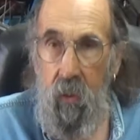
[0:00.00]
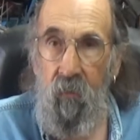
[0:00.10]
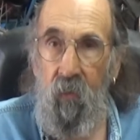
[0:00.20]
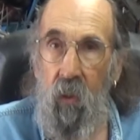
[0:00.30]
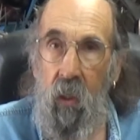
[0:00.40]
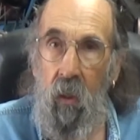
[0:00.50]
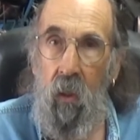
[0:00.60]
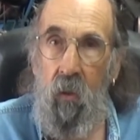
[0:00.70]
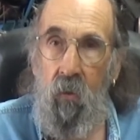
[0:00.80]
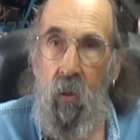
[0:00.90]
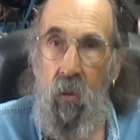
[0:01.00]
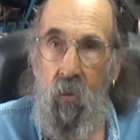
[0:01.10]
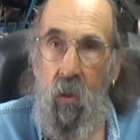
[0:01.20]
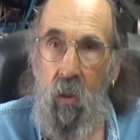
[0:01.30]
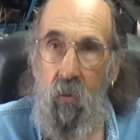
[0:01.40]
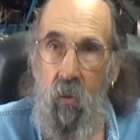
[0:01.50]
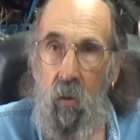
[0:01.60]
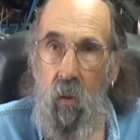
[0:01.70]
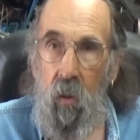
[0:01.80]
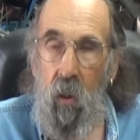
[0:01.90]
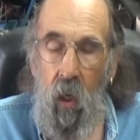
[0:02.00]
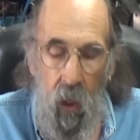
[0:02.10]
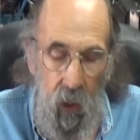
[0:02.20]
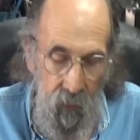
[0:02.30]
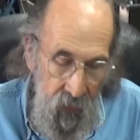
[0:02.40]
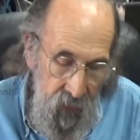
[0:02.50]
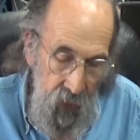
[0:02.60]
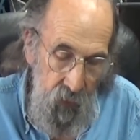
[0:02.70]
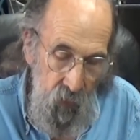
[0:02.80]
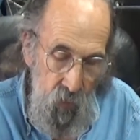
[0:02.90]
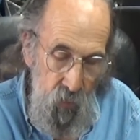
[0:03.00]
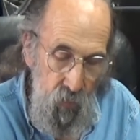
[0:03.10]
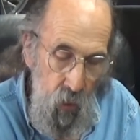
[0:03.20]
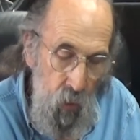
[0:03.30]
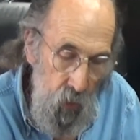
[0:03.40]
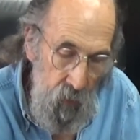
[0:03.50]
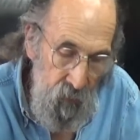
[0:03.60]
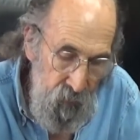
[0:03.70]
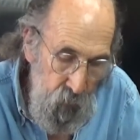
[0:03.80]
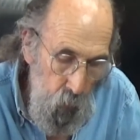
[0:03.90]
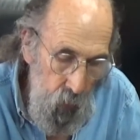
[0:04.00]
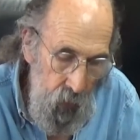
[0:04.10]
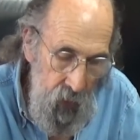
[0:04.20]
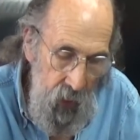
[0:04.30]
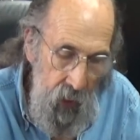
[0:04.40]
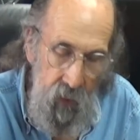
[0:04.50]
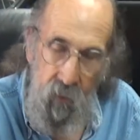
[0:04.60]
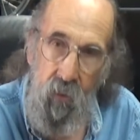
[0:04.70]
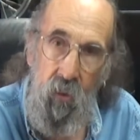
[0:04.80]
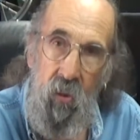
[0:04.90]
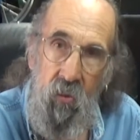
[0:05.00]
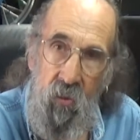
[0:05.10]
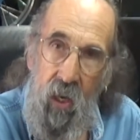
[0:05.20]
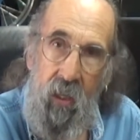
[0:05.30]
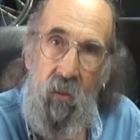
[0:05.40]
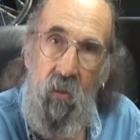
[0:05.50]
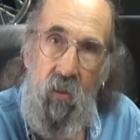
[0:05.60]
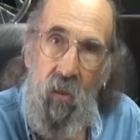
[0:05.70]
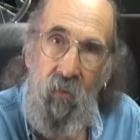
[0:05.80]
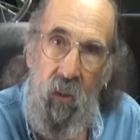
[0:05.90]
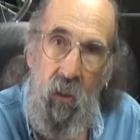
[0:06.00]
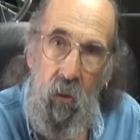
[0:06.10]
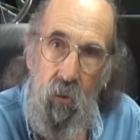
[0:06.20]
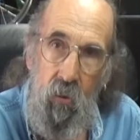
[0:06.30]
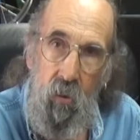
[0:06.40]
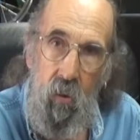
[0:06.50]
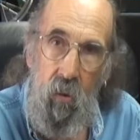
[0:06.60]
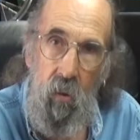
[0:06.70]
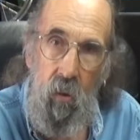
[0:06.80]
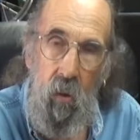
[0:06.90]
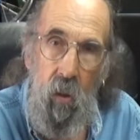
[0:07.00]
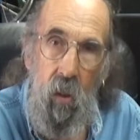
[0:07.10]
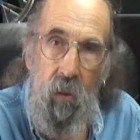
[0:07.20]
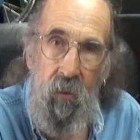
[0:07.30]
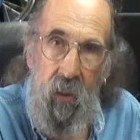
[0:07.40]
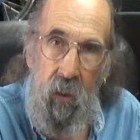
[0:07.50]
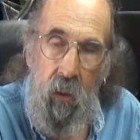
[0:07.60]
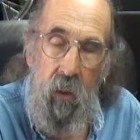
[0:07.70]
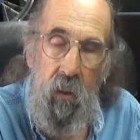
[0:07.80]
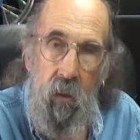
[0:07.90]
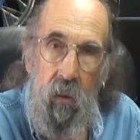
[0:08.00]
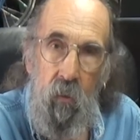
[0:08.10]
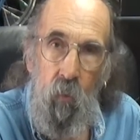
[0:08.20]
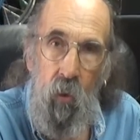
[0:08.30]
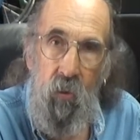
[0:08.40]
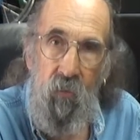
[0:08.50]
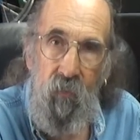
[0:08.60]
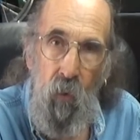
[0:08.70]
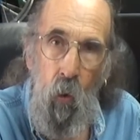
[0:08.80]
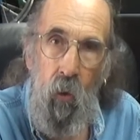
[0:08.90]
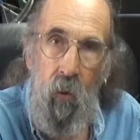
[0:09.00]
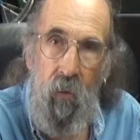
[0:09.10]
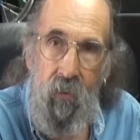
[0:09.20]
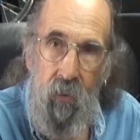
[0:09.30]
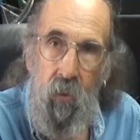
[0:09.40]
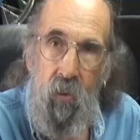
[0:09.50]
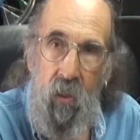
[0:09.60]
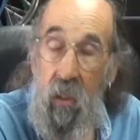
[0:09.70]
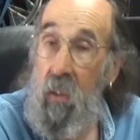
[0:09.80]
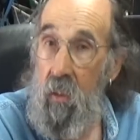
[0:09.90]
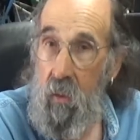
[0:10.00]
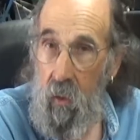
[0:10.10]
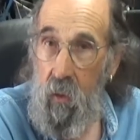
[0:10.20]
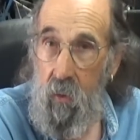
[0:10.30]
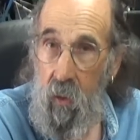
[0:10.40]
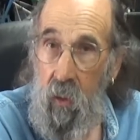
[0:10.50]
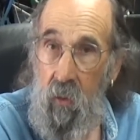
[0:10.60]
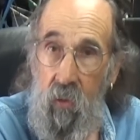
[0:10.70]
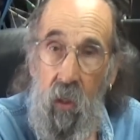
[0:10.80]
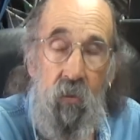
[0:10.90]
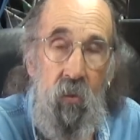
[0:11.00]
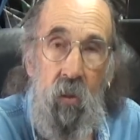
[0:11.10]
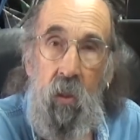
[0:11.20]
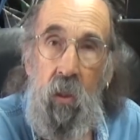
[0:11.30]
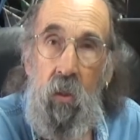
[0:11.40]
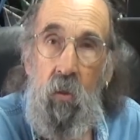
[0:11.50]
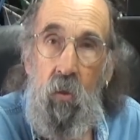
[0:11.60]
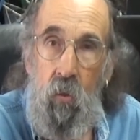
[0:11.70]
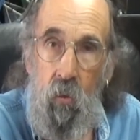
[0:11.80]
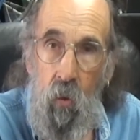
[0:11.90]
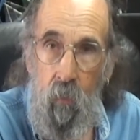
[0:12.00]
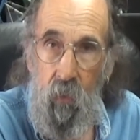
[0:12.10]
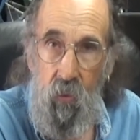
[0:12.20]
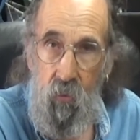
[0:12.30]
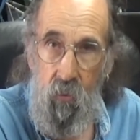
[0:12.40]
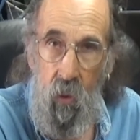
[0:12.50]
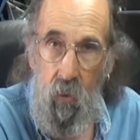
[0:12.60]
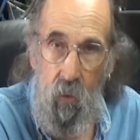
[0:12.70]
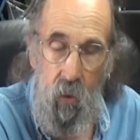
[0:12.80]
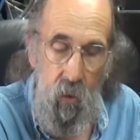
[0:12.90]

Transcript: different characteristics. This has a stroke of 4 9/32 of an inch. The Indian was 4 13/16. That's an enormous stroke.